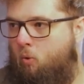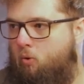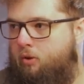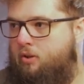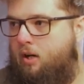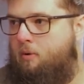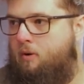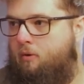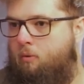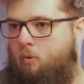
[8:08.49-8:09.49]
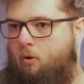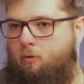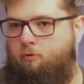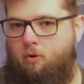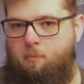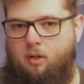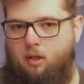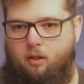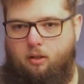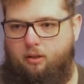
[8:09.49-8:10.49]
all the time around the world, from
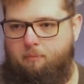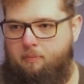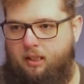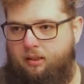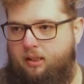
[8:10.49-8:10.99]
Middle